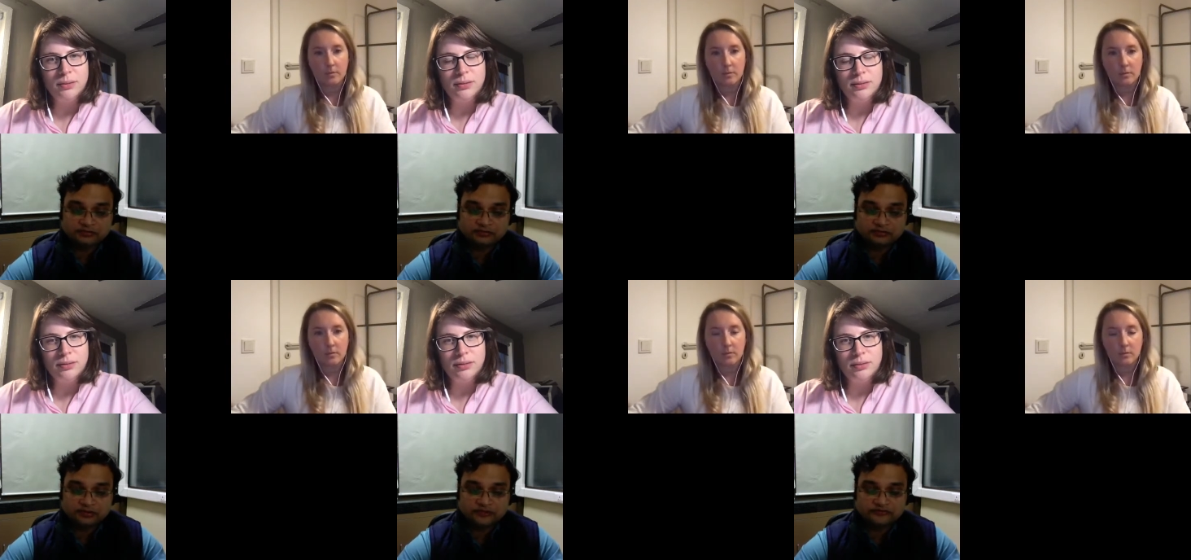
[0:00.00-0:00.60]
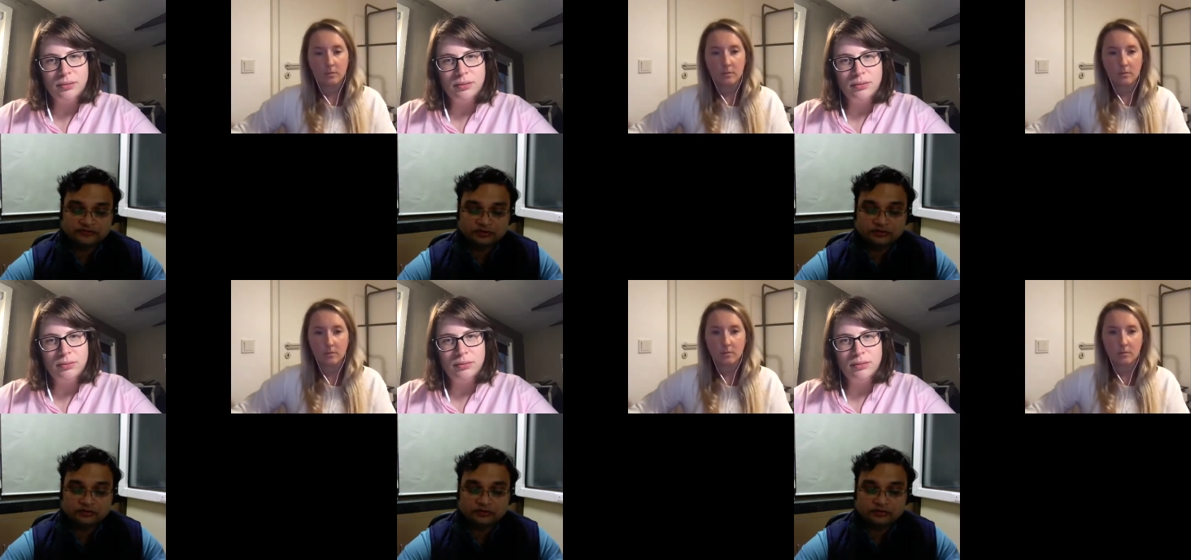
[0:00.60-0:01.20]
Speaker 1: they
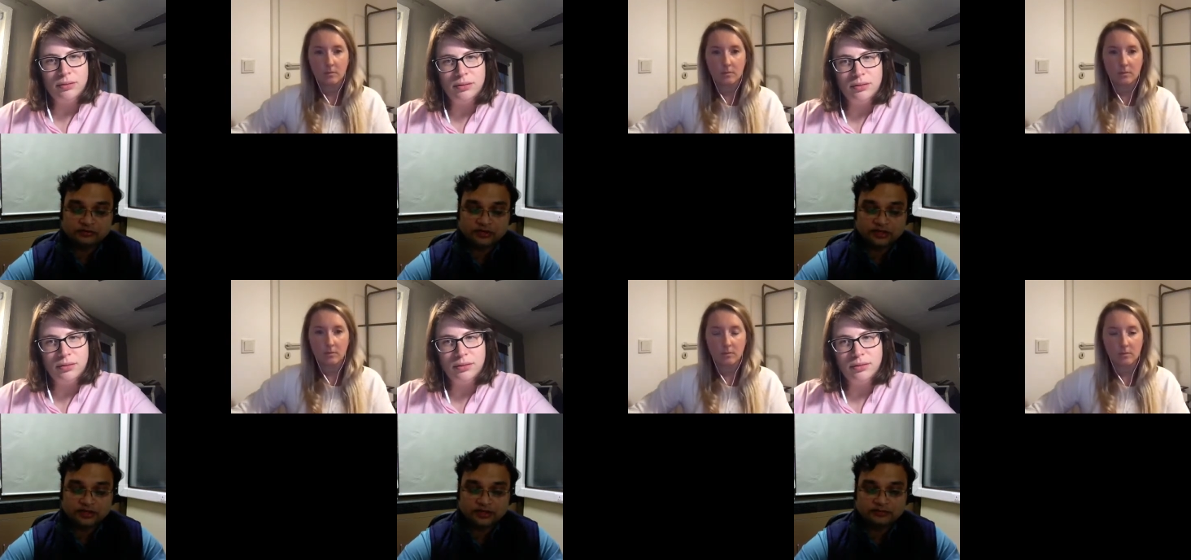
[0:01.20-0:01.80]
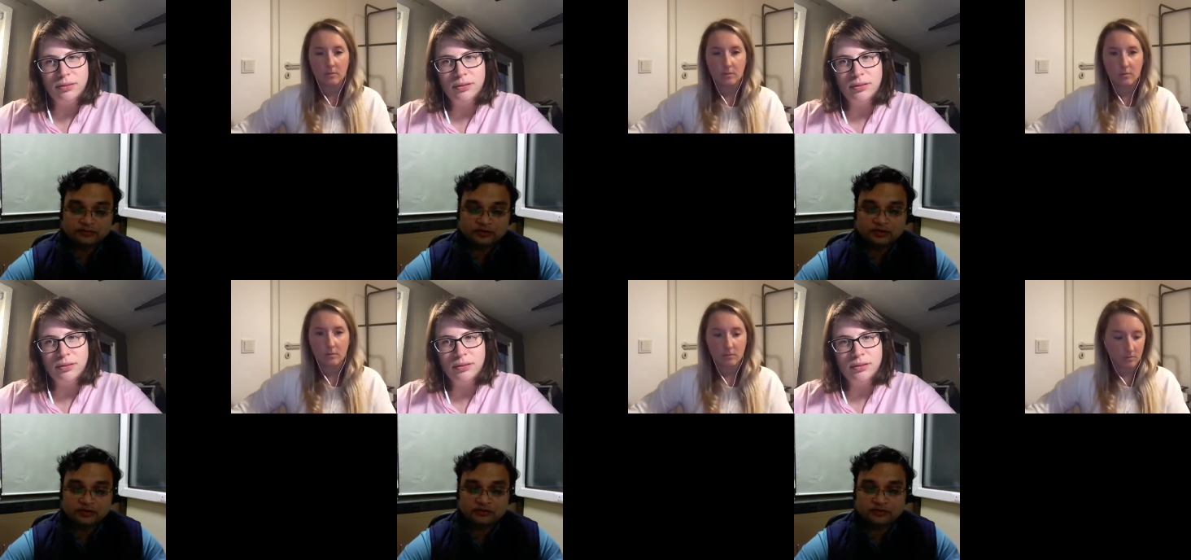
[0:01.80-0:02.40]
follow a
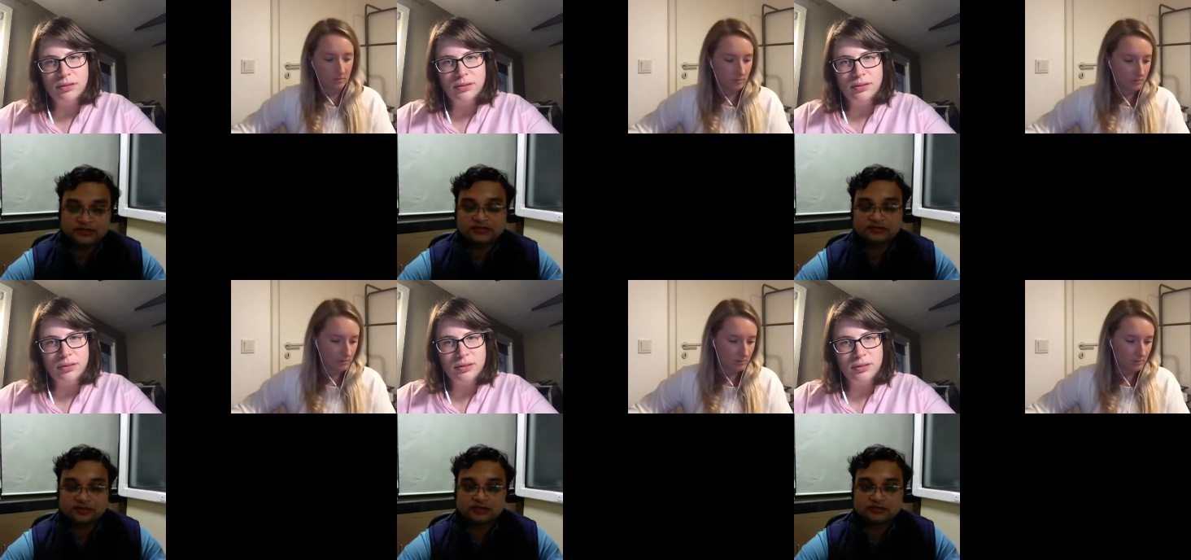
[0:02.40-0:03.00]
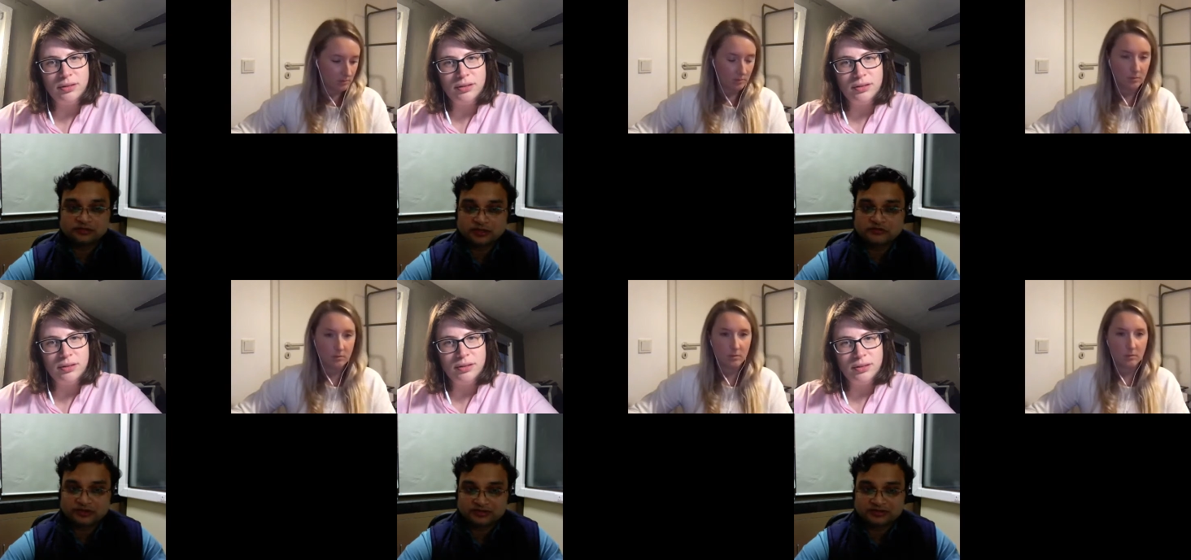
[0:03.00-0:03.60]
model quite similar to the
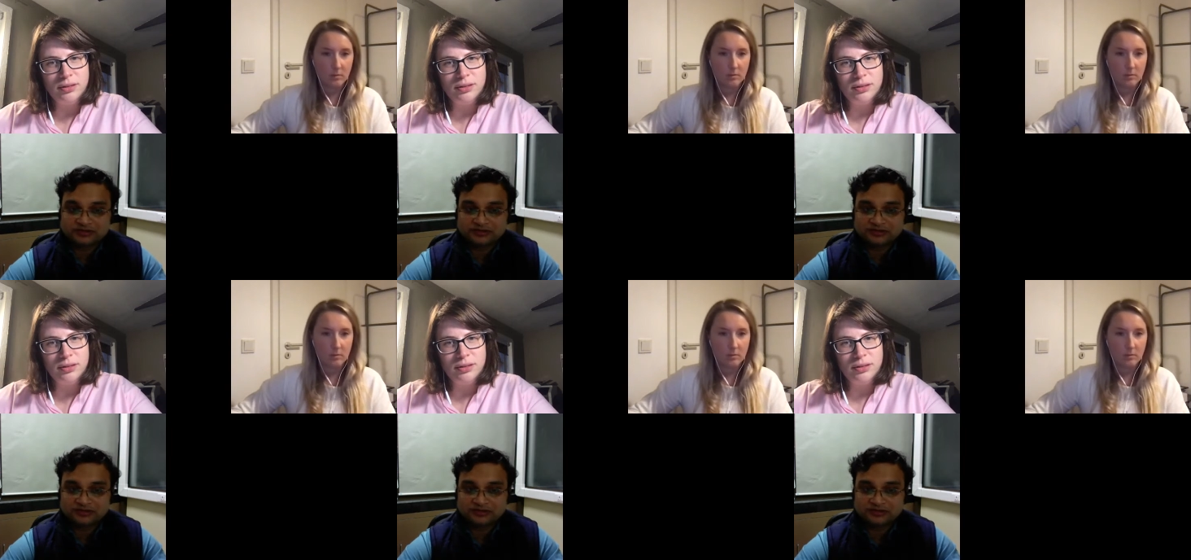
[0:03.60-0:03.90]
US.